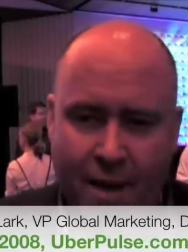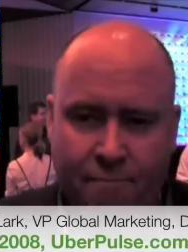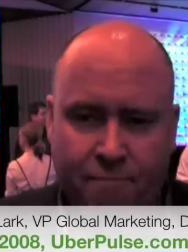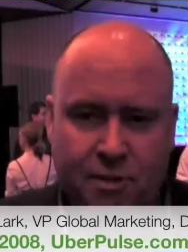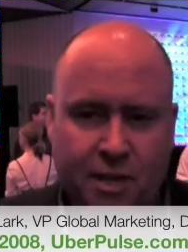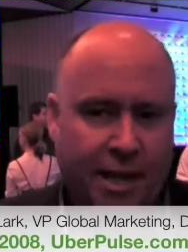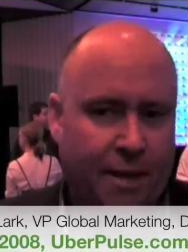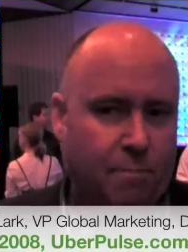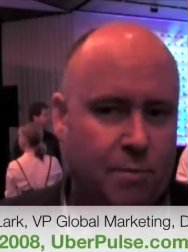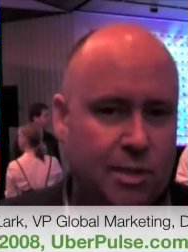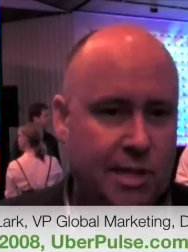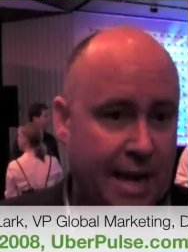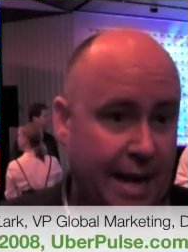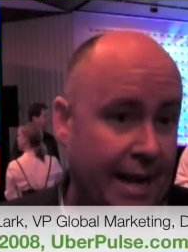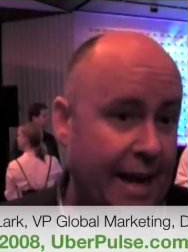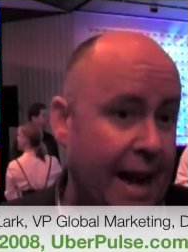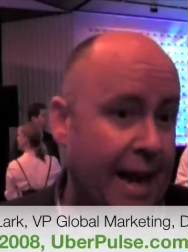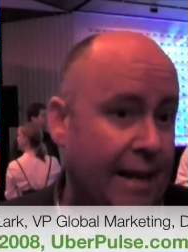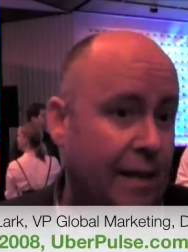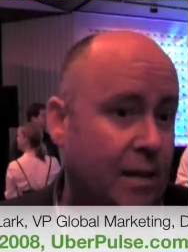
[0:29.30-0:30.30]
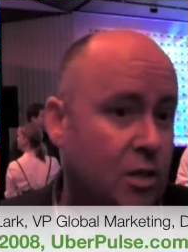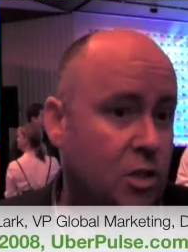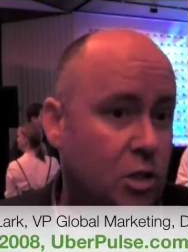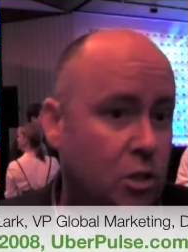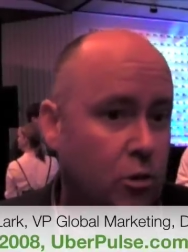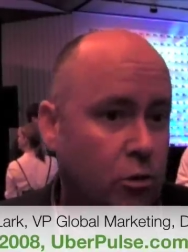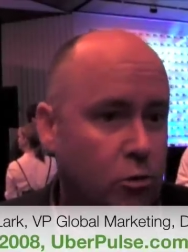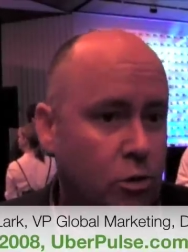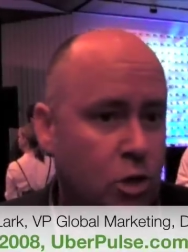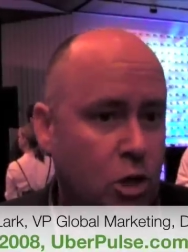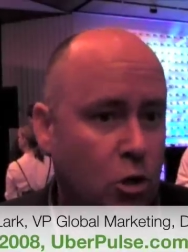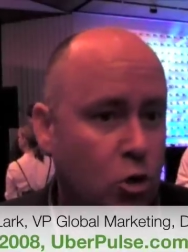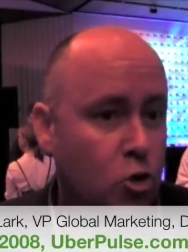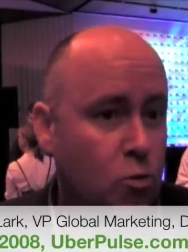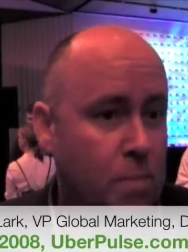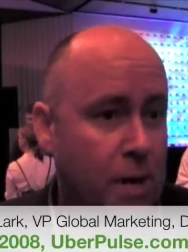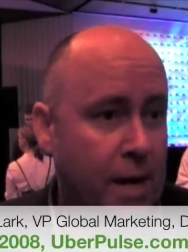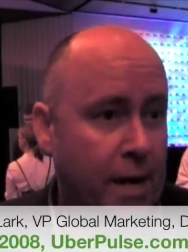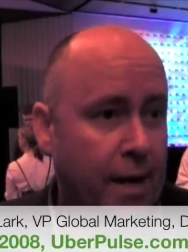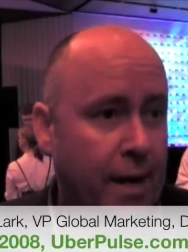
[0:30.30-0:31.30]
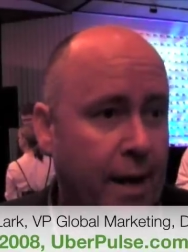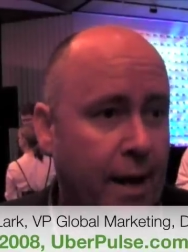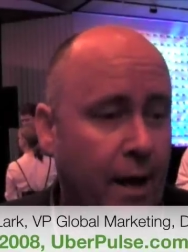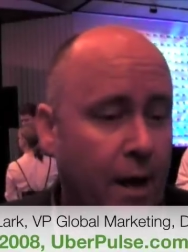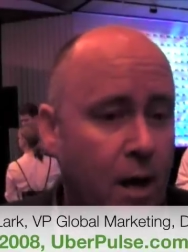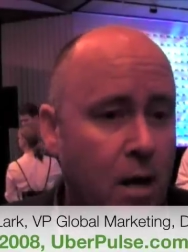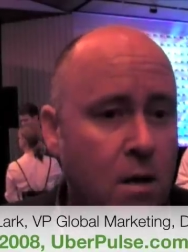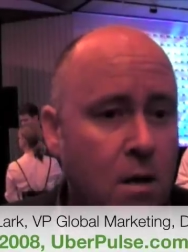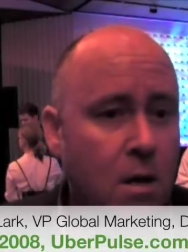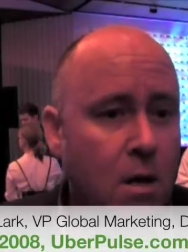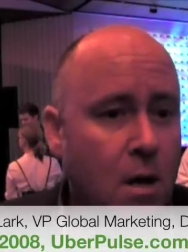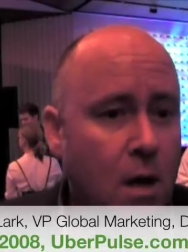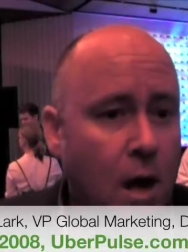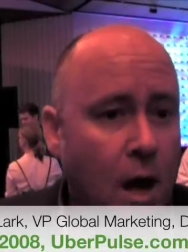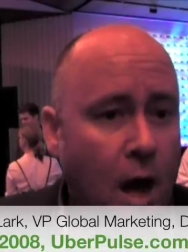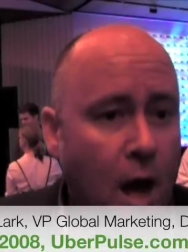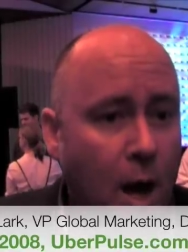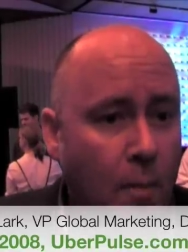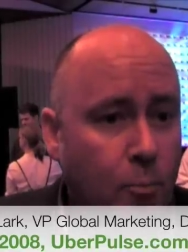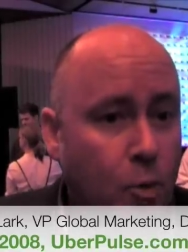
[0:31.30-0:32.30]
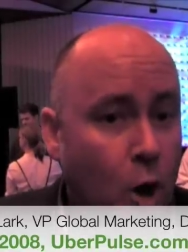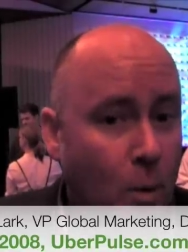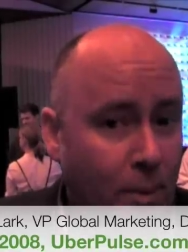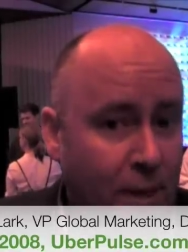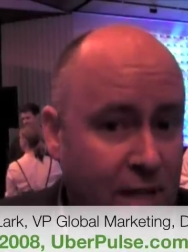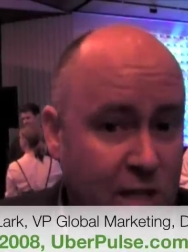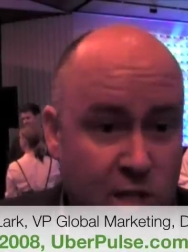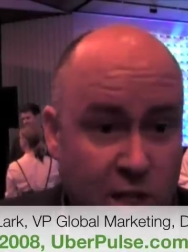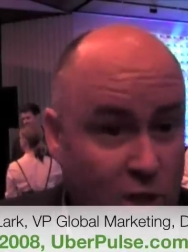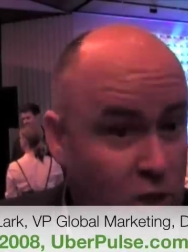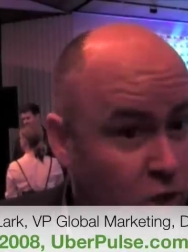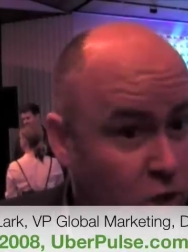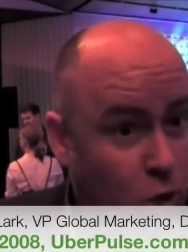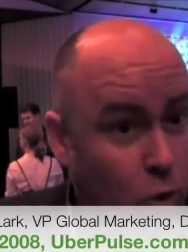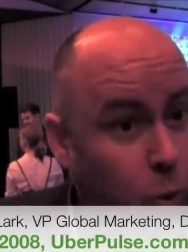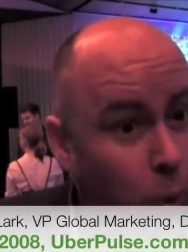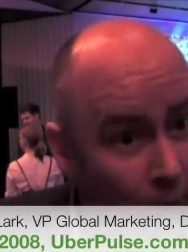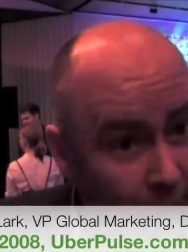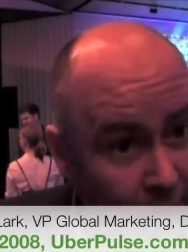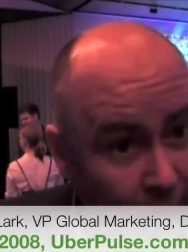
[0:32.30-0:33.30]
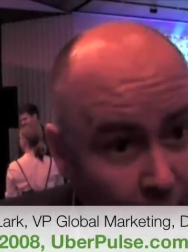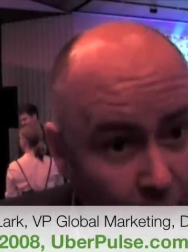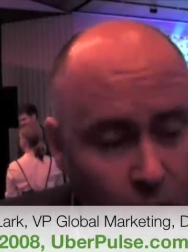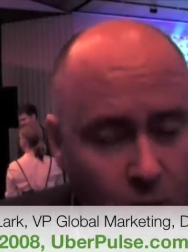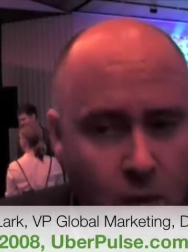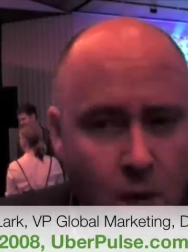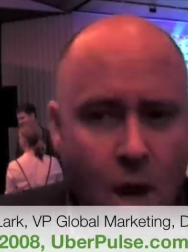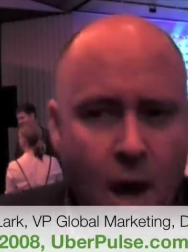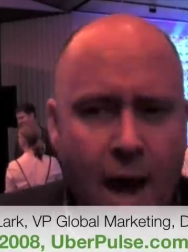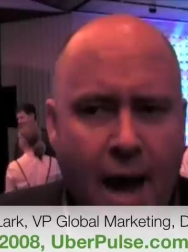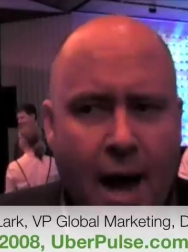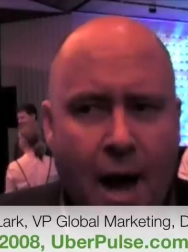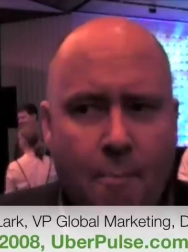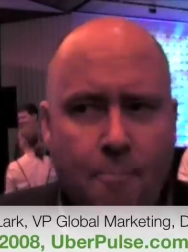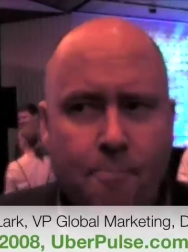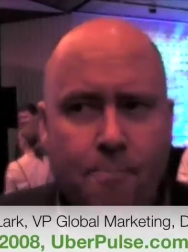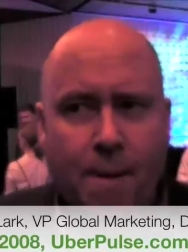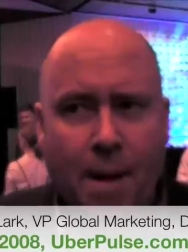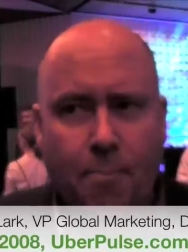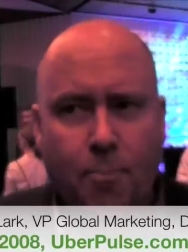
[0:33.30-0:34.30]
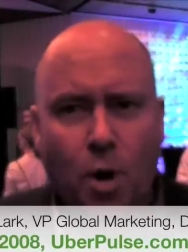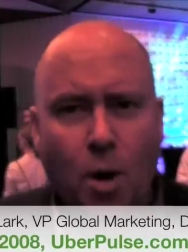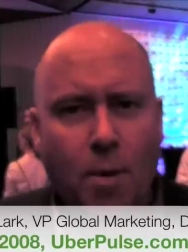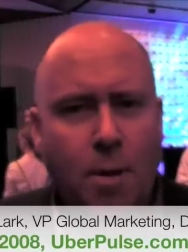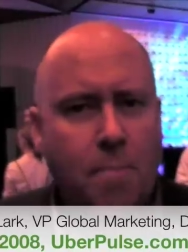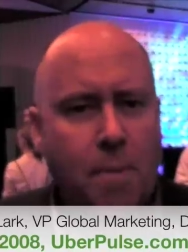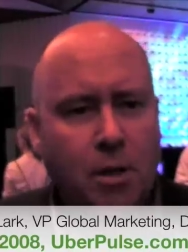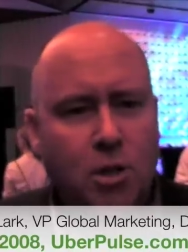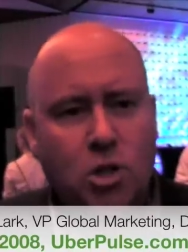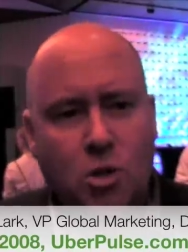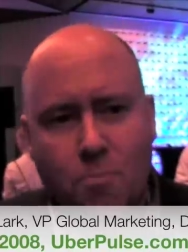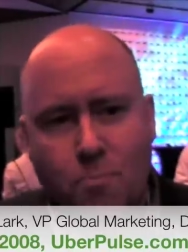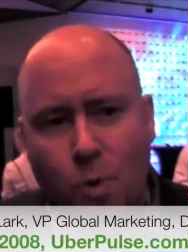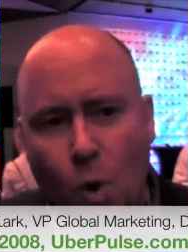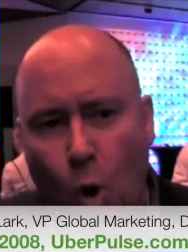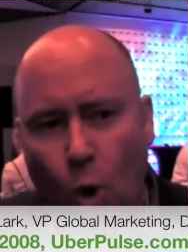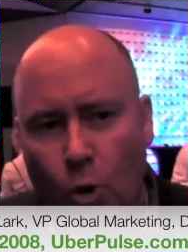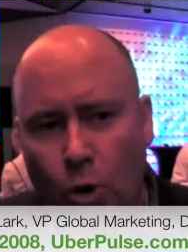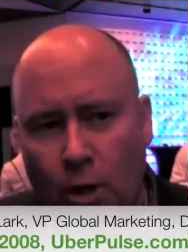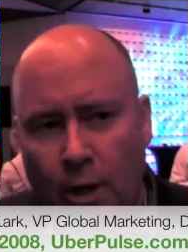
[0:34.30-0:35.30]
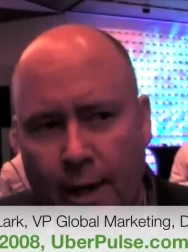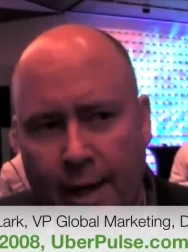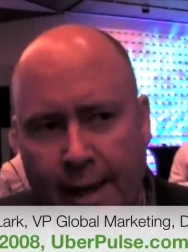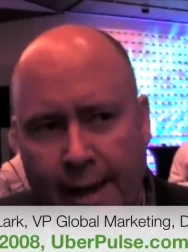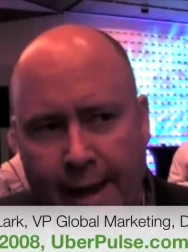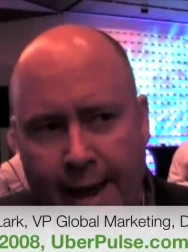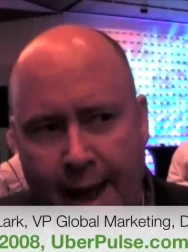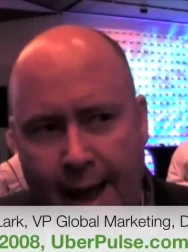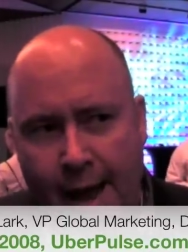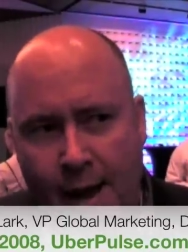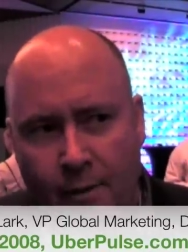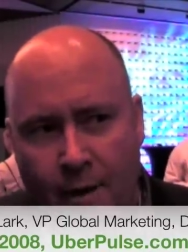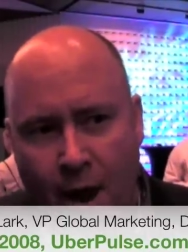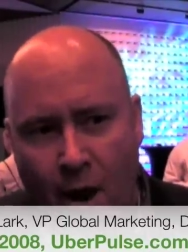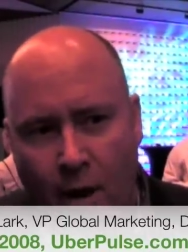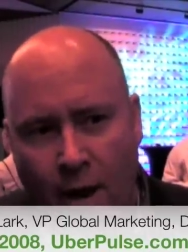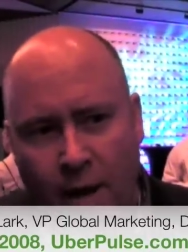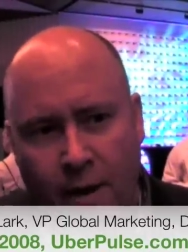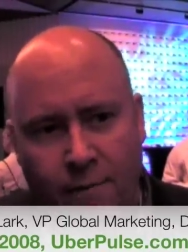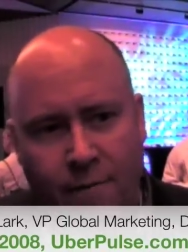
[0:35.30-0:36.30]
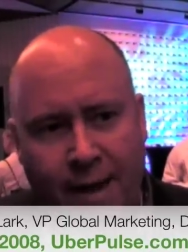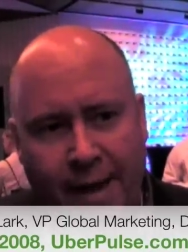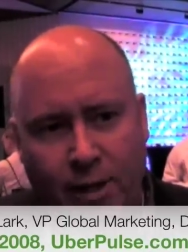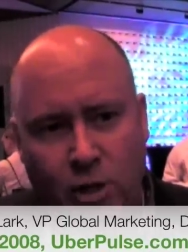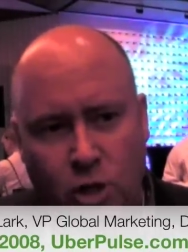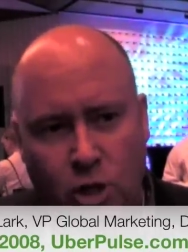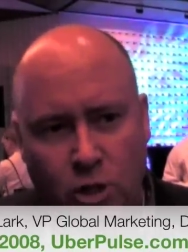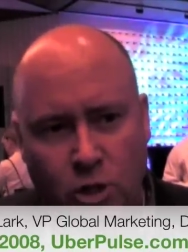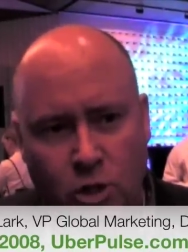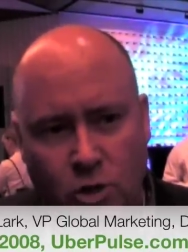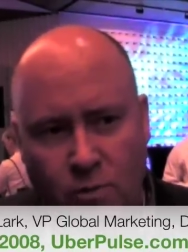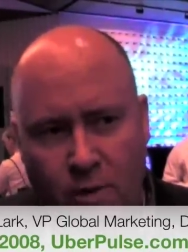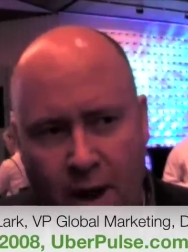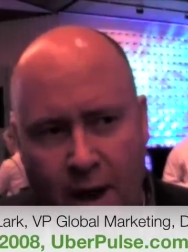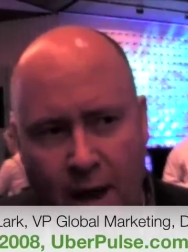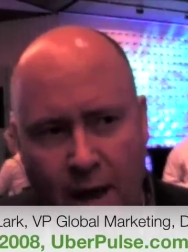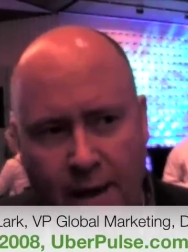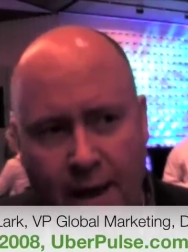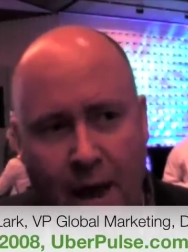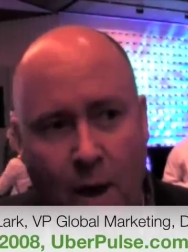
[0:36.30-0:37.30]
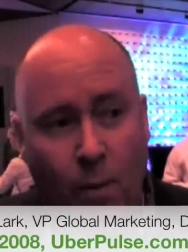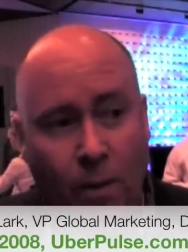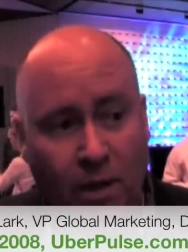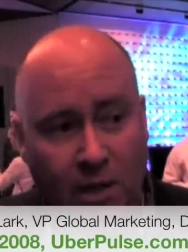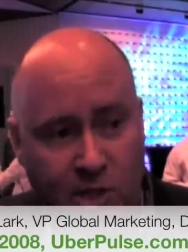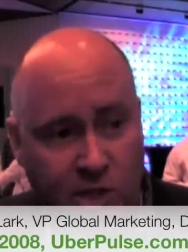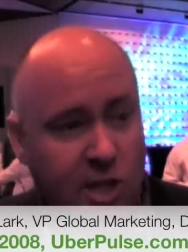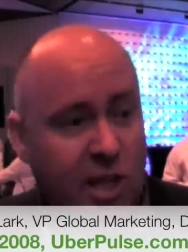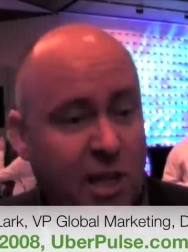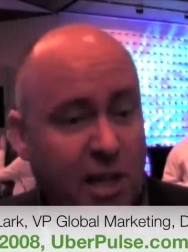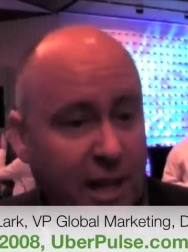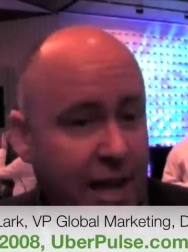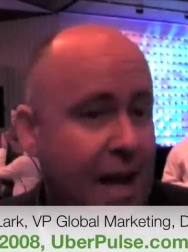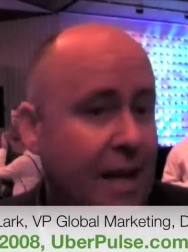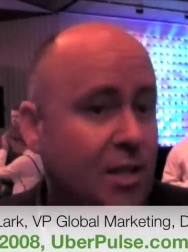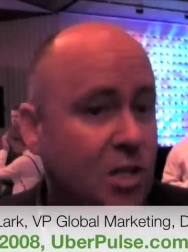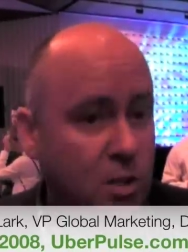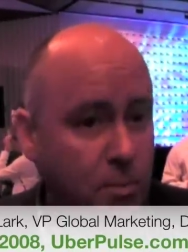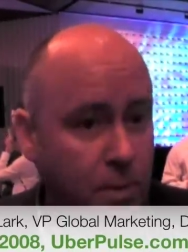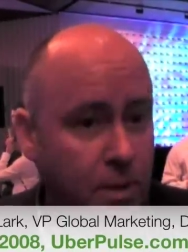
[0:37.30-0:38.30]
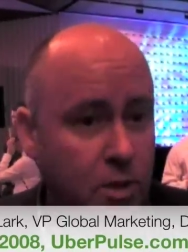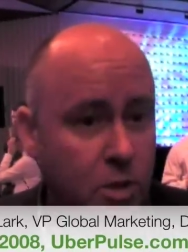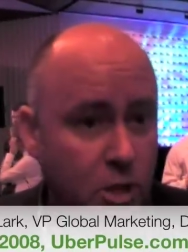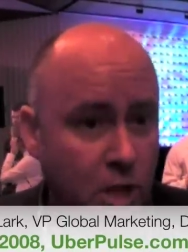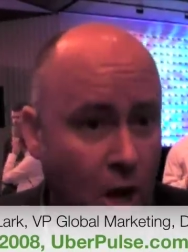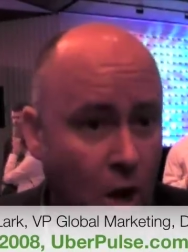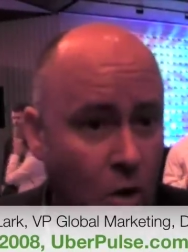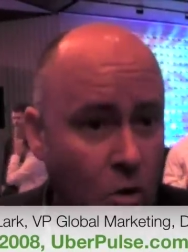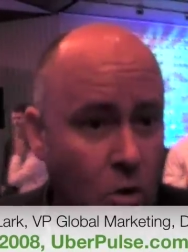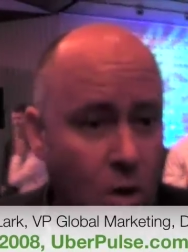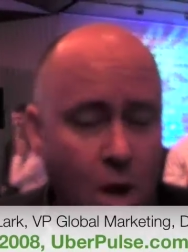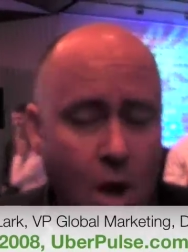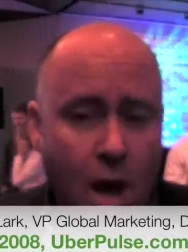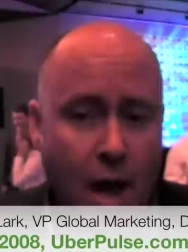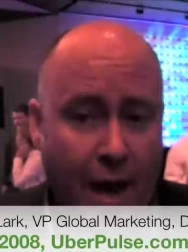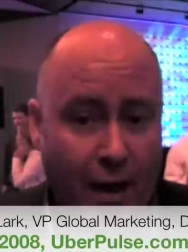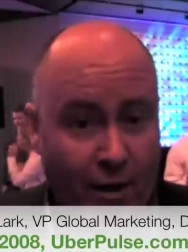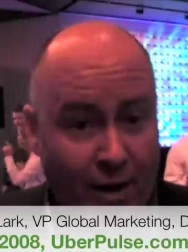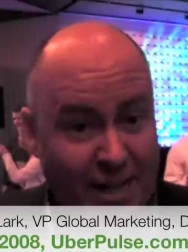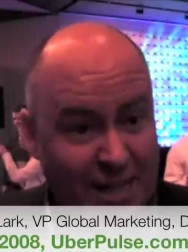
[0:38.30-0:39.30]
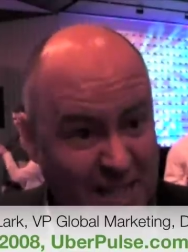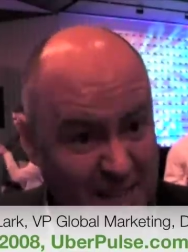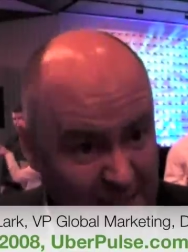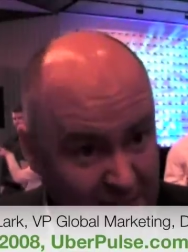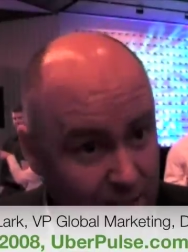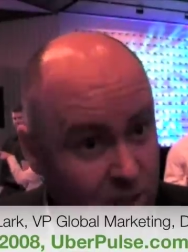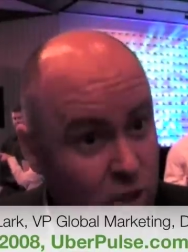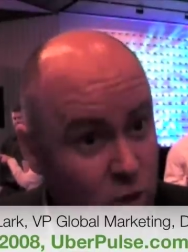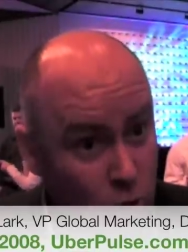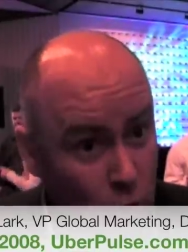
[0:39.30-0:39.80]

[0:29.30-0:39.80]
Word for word: have teams dedicated to social media, uh, properties such as Twitter, uh, but probably most importantly are our innovations around how we're listening to customers. So our Idea